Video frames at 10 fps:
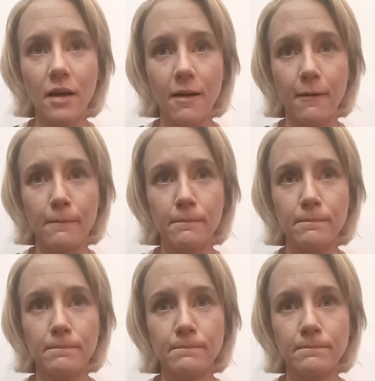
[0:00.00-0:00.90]

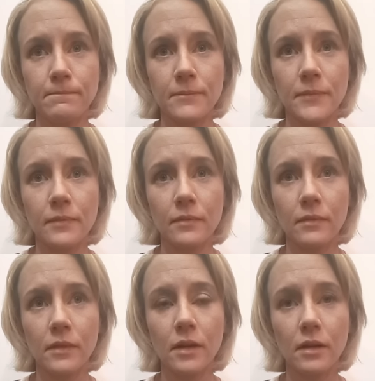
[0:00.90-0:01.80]

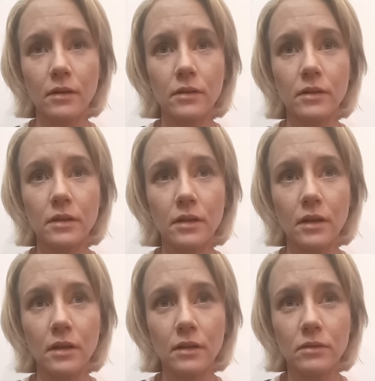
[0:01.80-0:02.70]

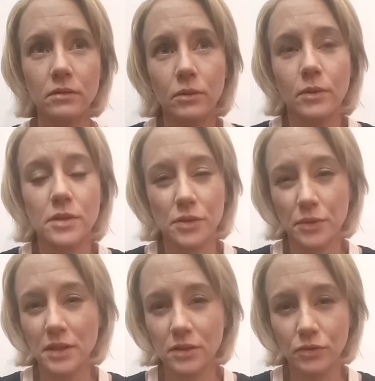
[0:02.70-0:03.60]
the what was
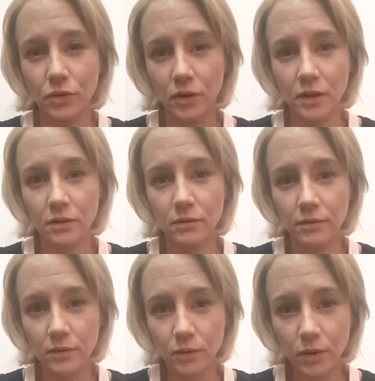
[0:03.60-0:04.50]
the reason for it?
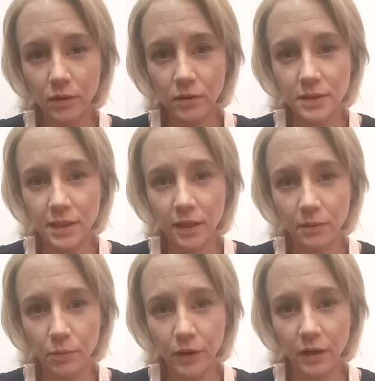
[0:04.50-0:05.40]
Rather
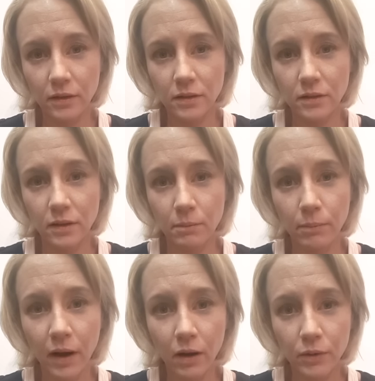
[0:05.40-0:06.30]
take a breath,
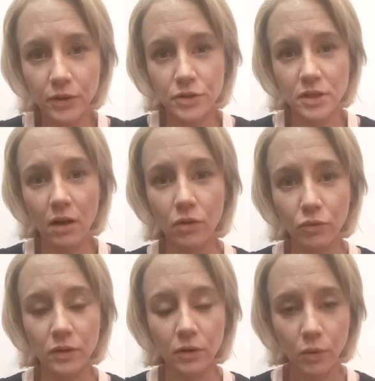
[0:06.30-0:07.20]
empower
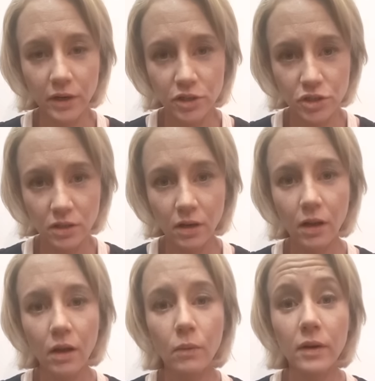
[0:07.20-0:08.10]
yourself with the question,
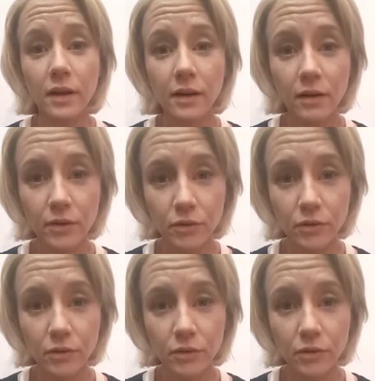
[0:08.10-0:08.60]
what can I